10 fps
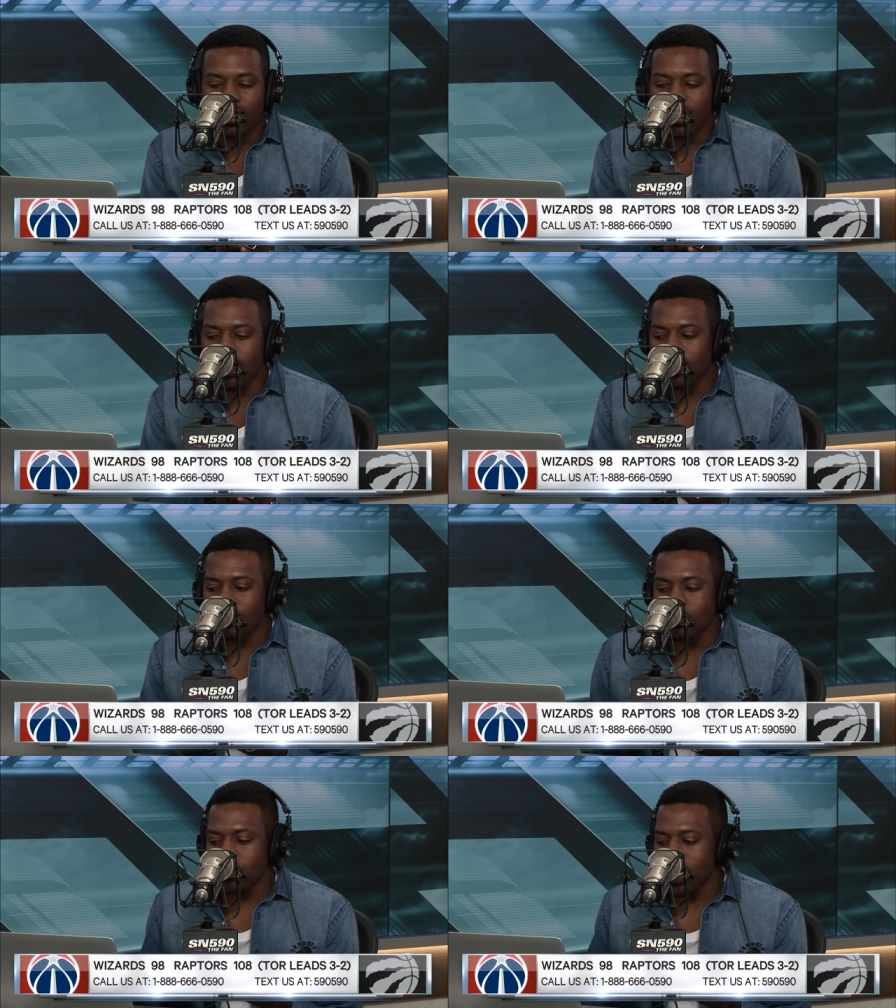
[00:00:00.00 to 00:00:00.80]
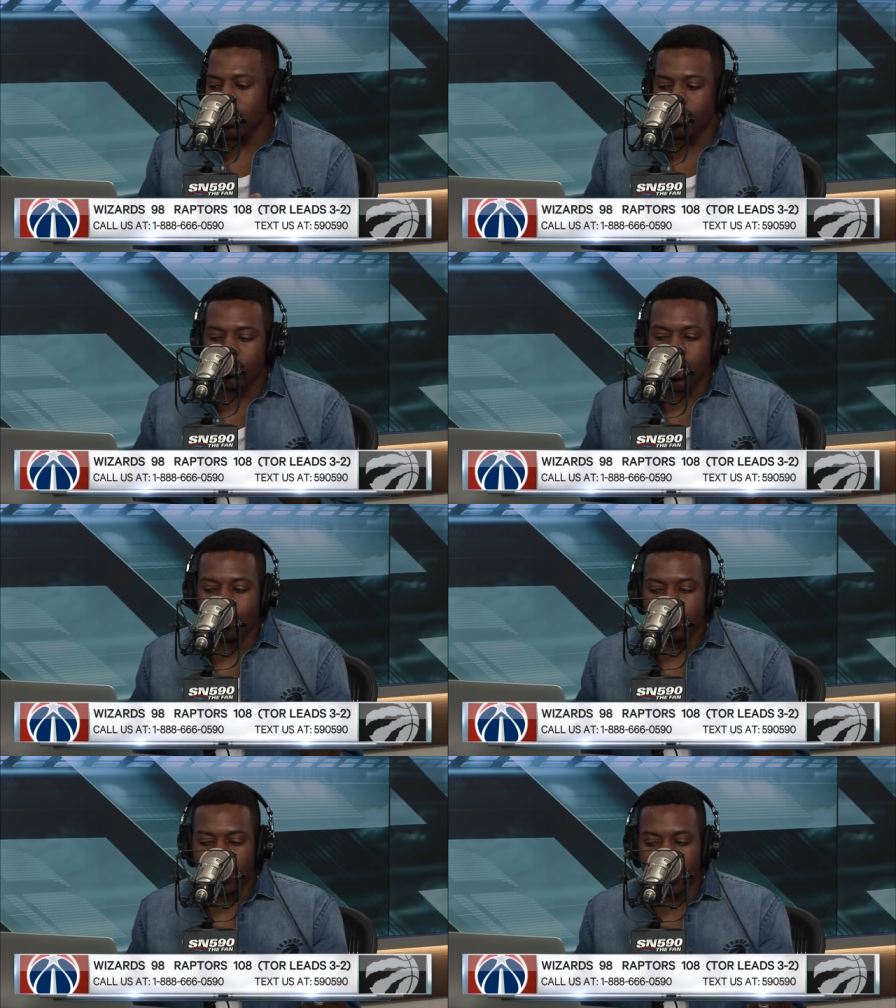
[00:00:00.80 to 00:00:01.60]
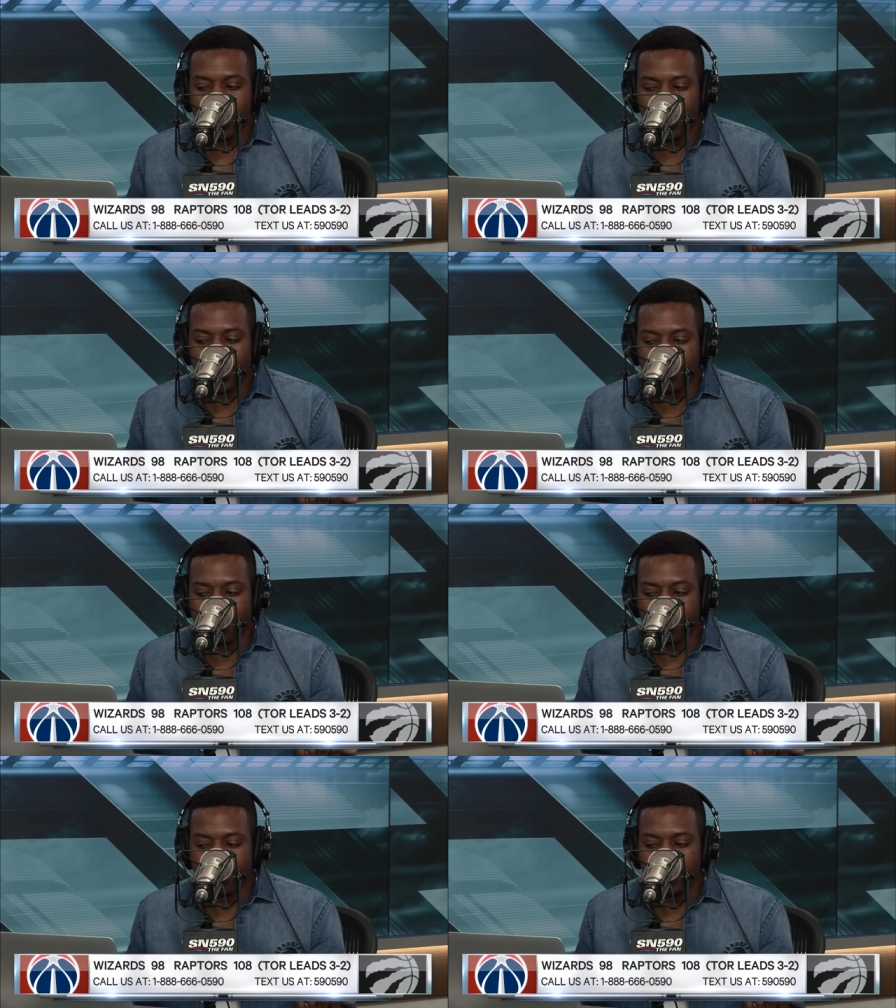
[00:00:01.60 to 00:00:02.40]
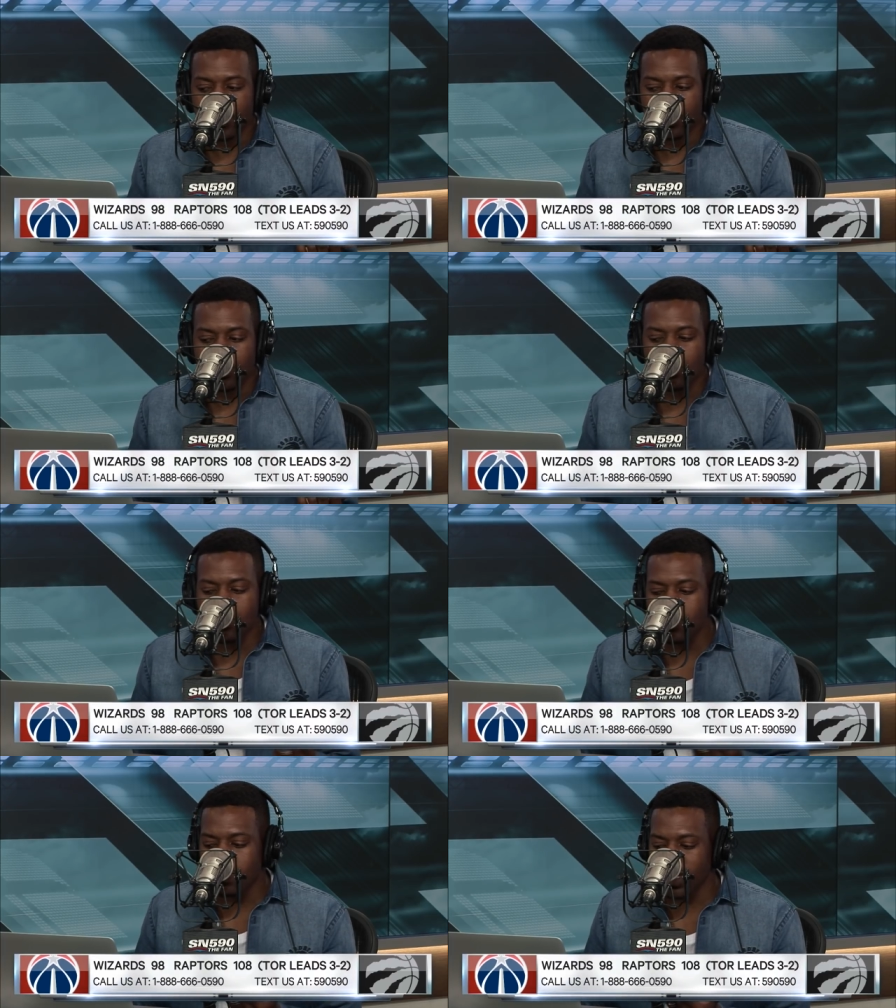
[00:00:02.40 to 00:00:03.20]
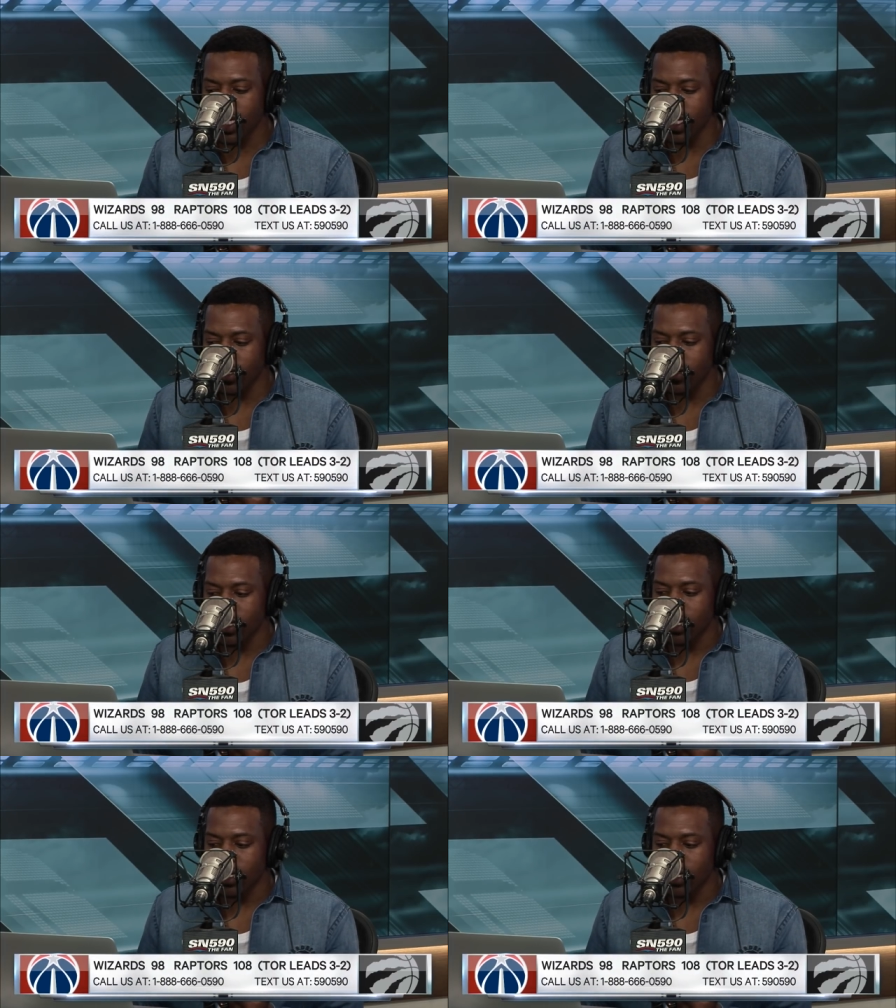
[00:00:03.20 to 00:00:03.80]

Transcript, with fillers: it okay if you're not playing him who are you playing